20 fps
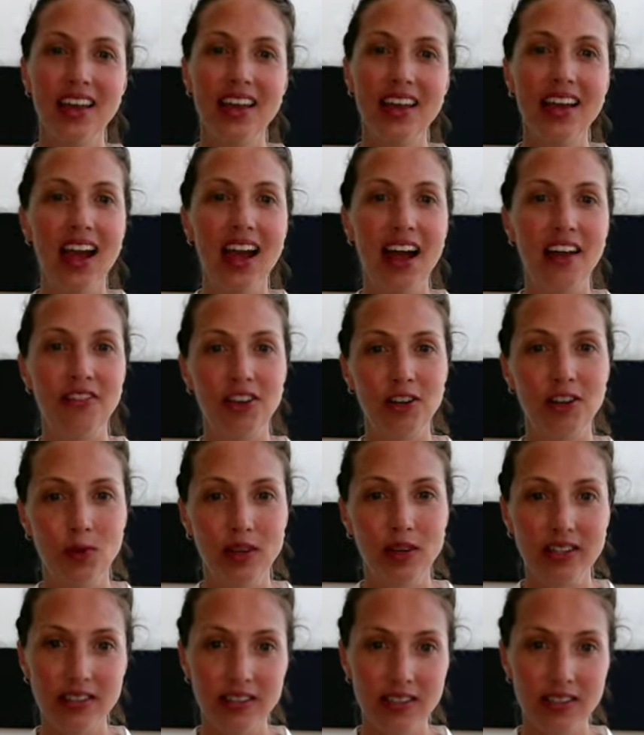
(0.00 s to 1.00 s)
and then we
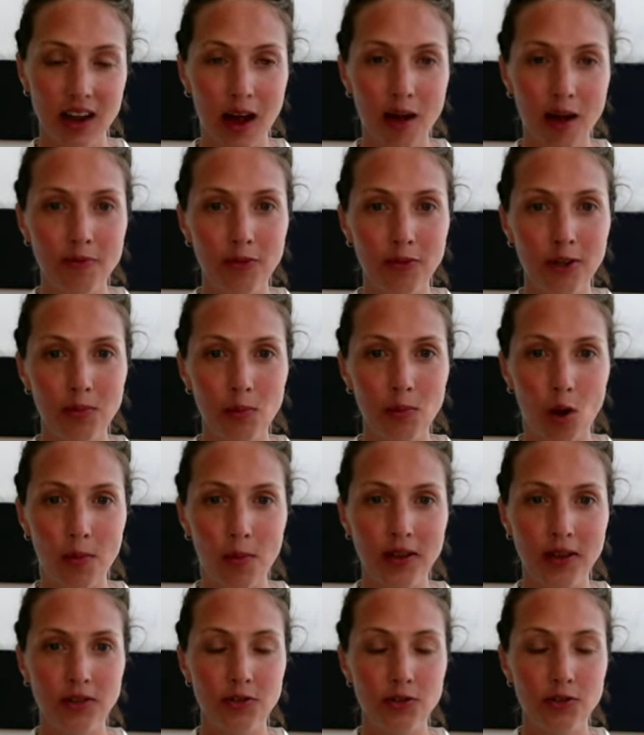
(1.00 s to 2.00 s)
stop for a
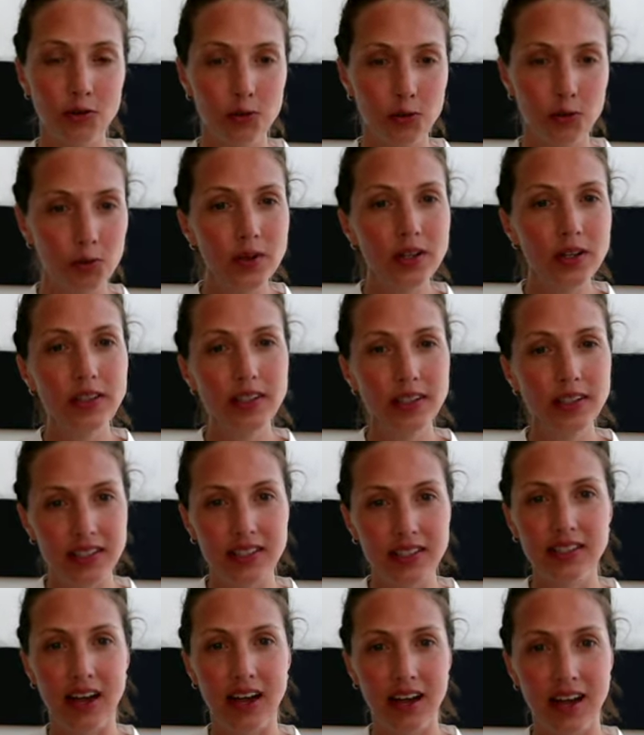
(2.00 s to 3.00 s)
moment to really
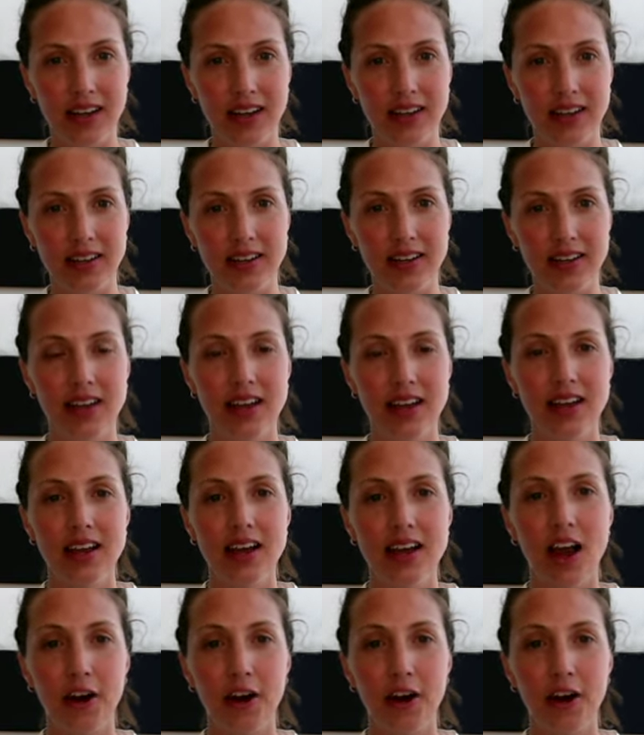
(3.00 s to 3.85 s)
design our